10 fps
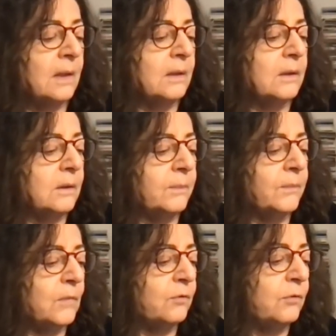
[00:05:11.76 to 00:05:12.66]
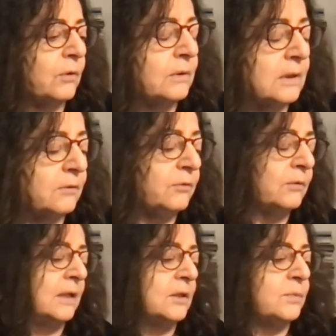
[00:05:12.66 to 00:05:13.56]
um, Florida, from
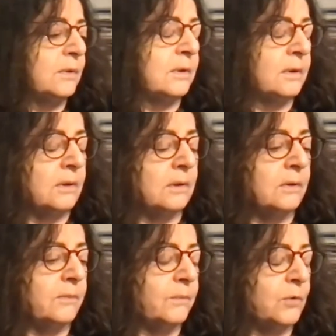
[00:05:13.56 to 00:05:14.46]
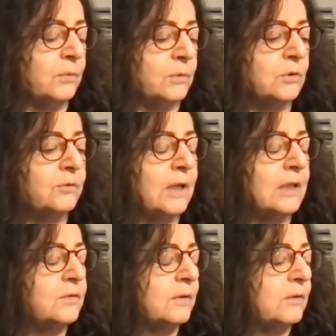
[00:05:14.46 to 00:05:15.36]
Gainesville, um, University of
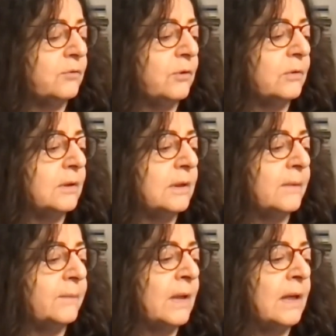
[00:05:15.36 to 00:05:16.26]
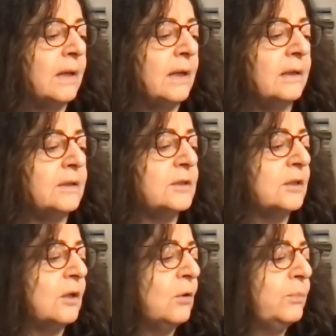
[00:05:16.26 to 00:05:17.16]
Gainesville in Florida, and is
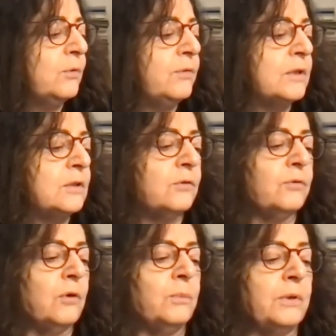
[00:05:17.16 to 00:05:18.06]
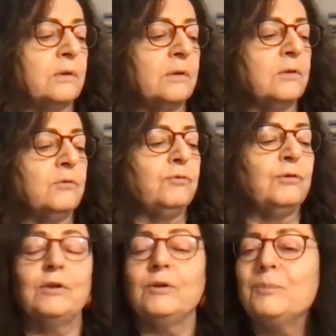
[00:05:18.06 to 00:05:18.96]
now professor of comparative
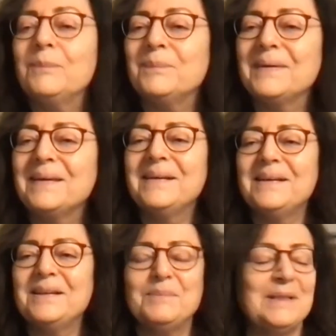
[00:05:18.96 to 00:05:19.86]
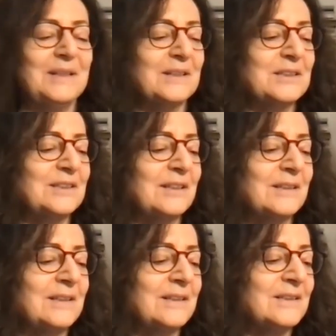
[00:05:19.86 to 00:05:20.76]
film and media
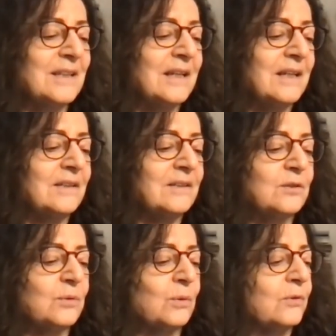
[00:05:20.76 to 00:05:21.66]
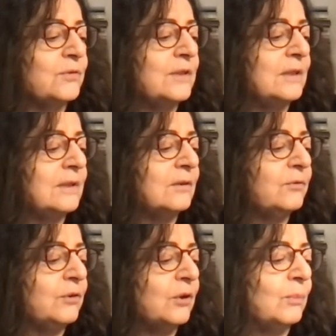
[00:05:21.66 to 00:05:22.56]
studies in the School of Theater,
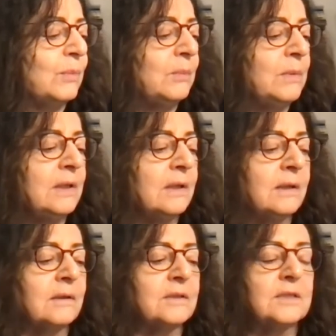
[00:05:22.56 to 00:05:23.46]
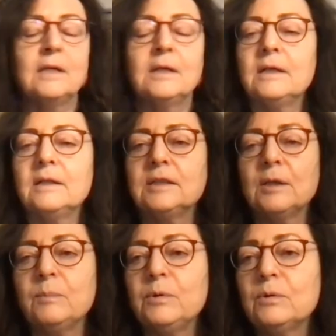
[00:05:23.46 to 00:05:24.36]
Film, and Media Arts at
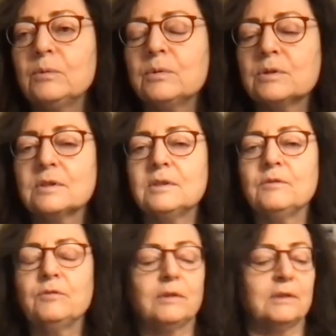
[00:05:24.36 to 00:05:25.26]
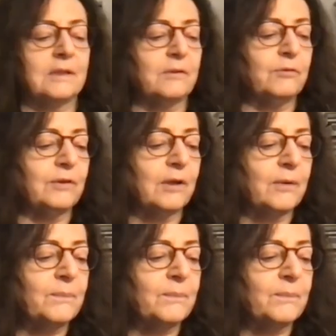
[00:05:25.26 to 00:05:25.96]
Temple University in Philadelphia.